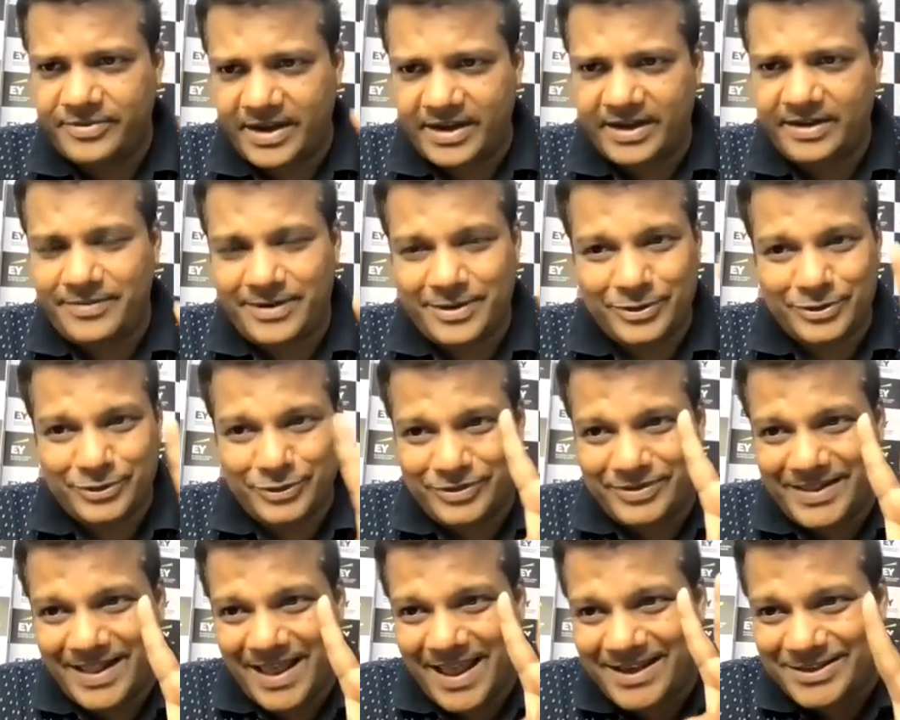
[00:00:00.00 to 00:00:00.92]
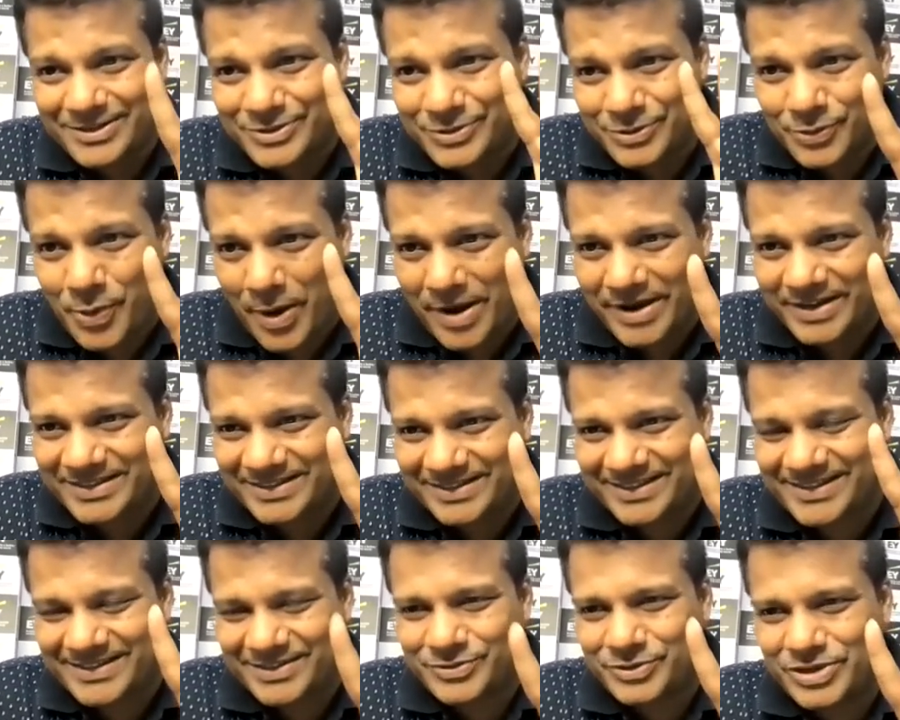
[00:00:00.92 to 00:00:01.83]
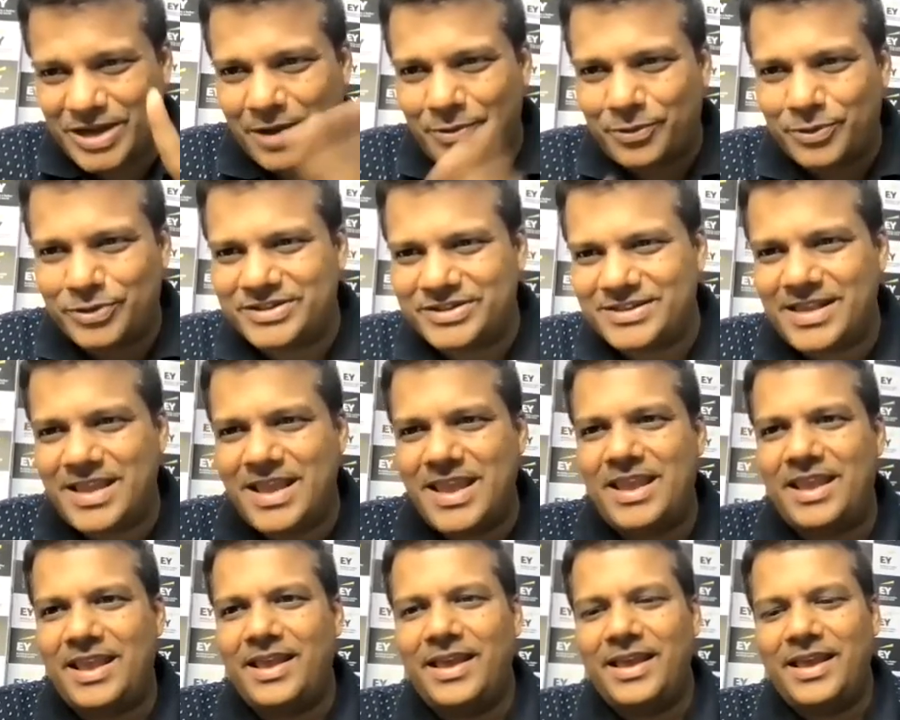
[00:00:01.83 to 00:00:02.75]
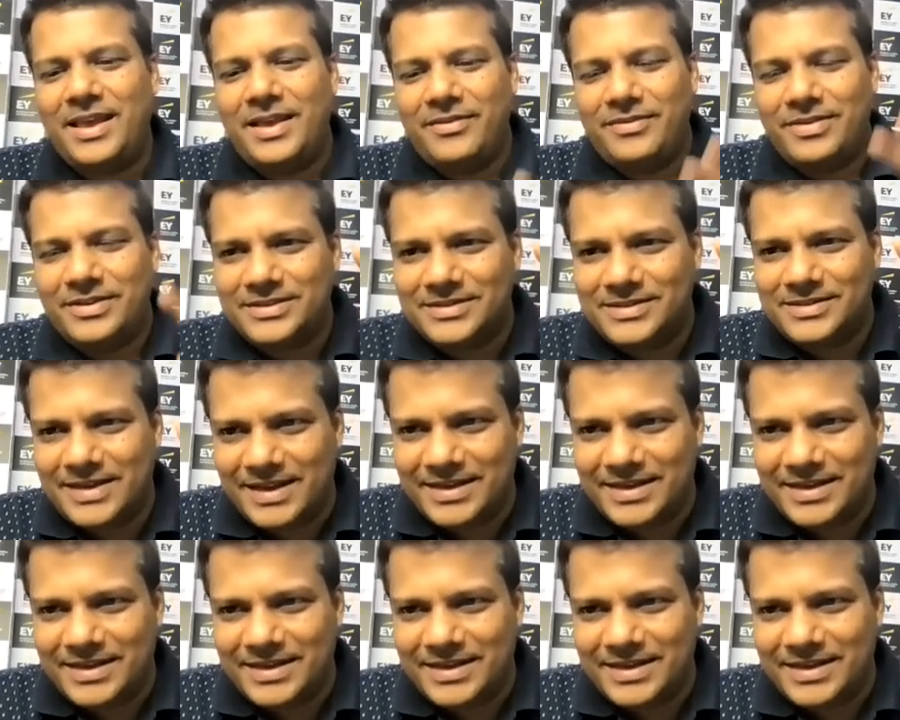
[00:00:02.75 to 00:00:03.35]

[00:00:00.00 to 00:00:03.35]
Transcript: This is a very, because next two questions which I want to see,